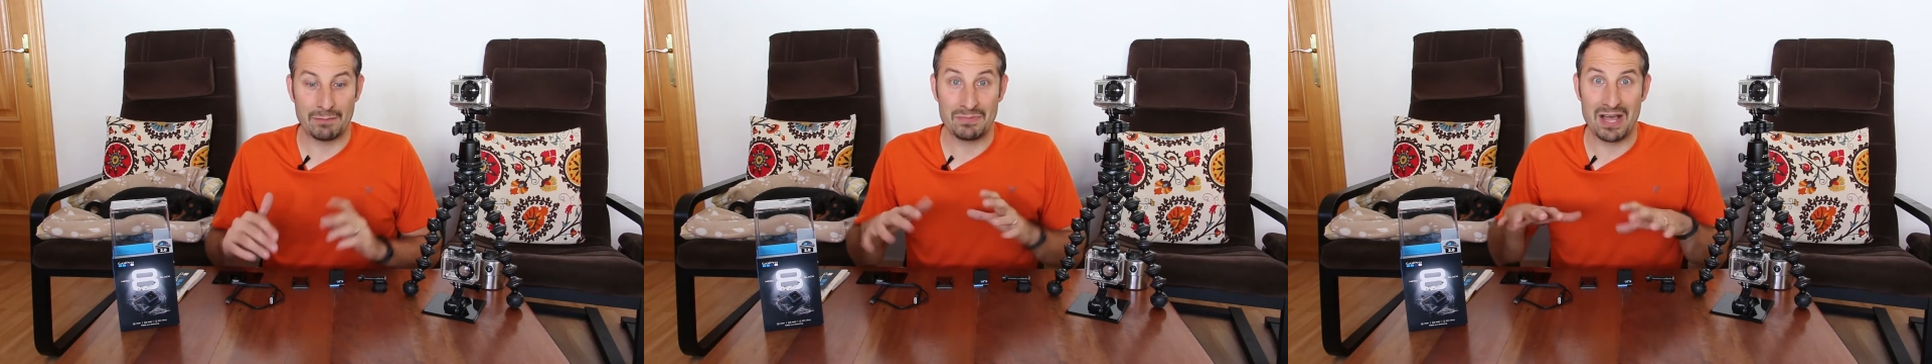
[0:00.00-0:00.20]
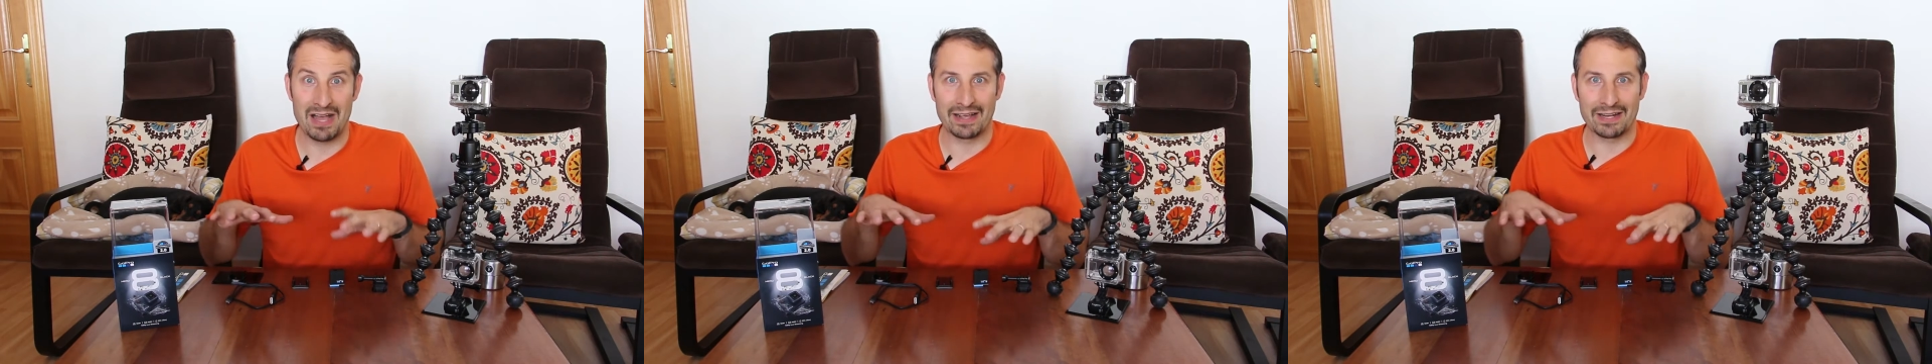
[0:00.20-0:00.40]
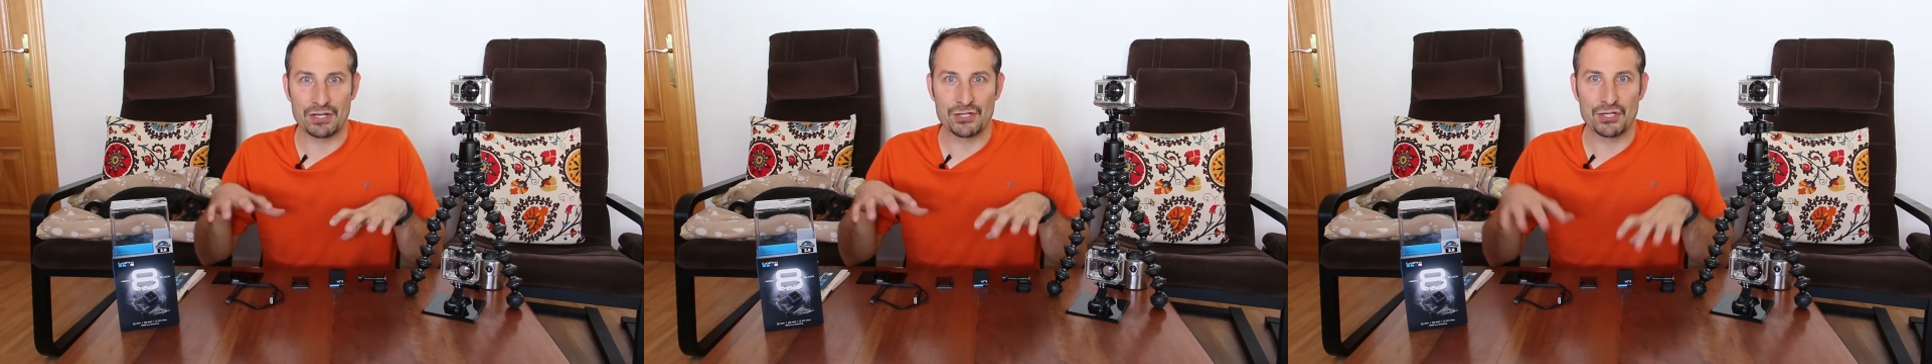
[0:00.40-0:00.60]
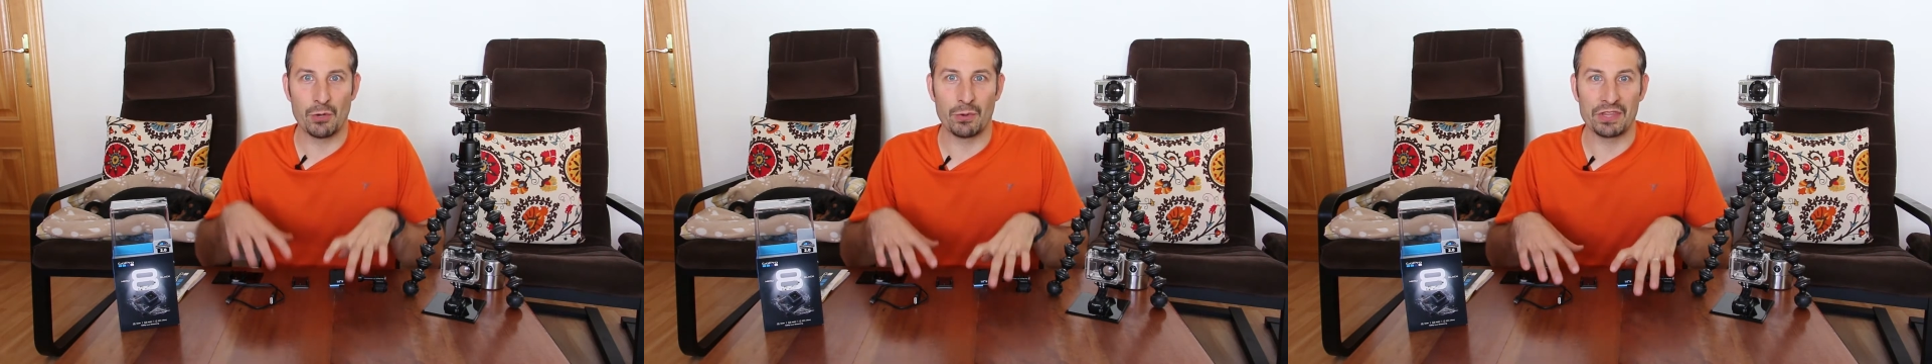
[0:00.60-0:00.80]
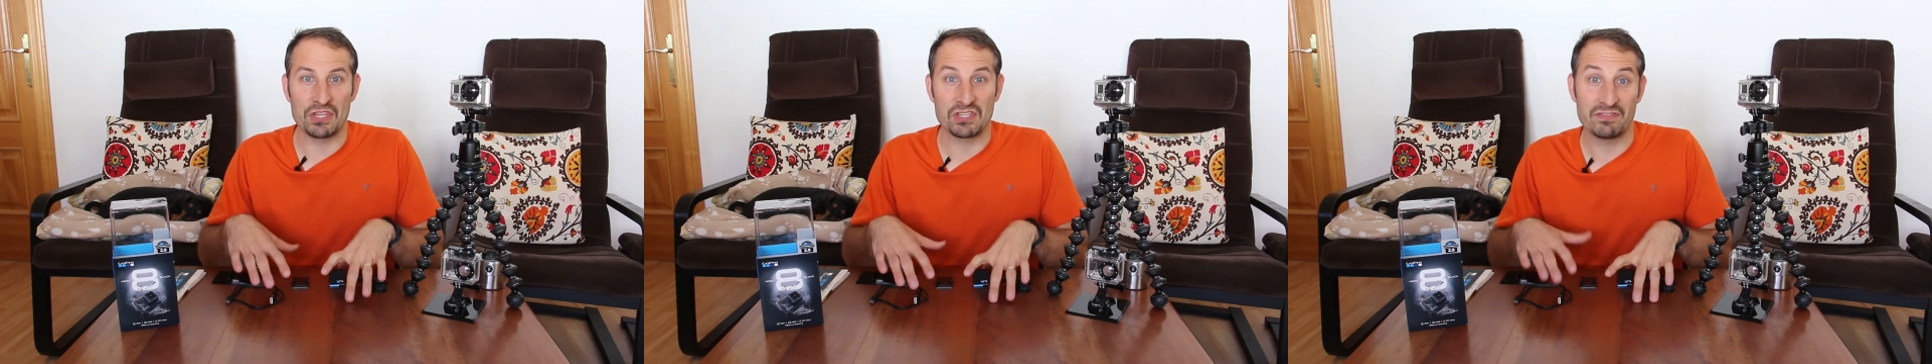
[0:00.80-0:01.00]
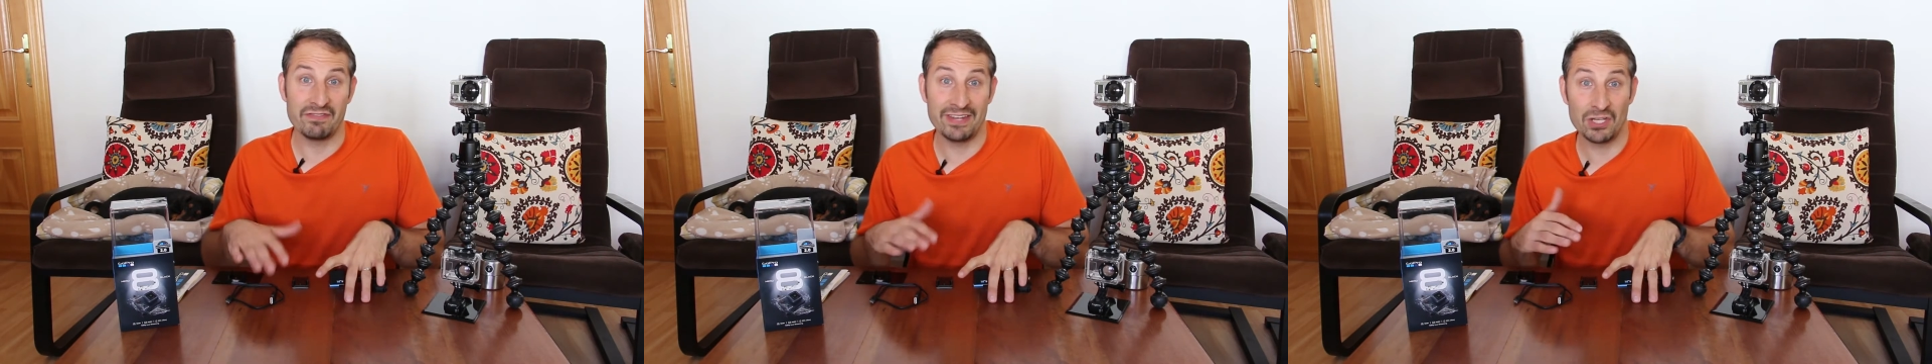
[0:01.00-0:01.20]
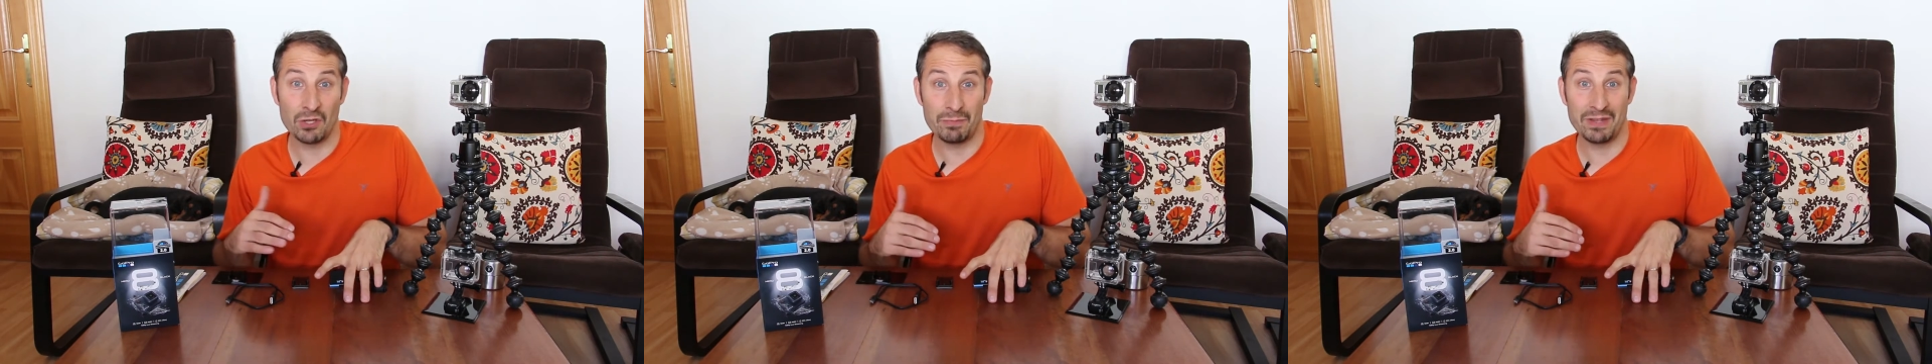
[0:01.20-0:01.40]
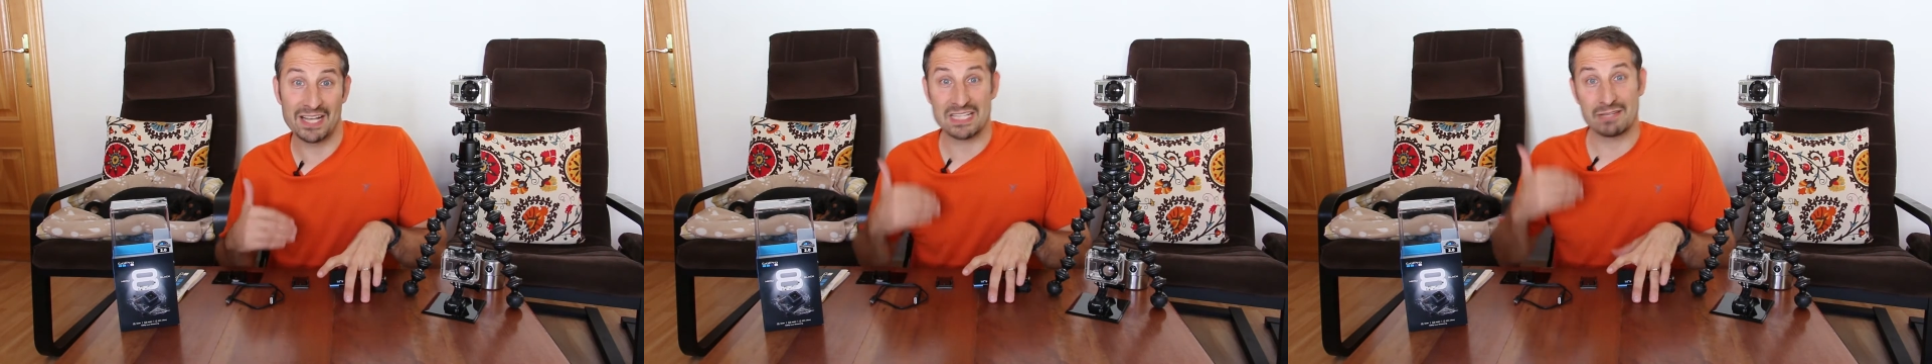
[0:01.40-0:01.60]
I'm not going to show it in this
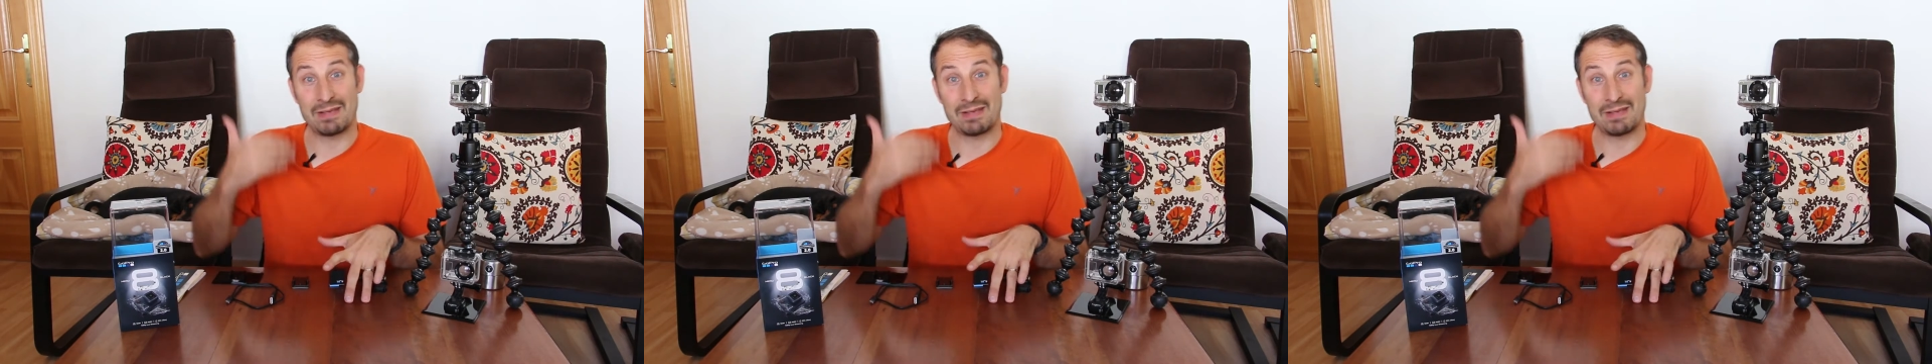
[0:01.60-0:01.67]
video because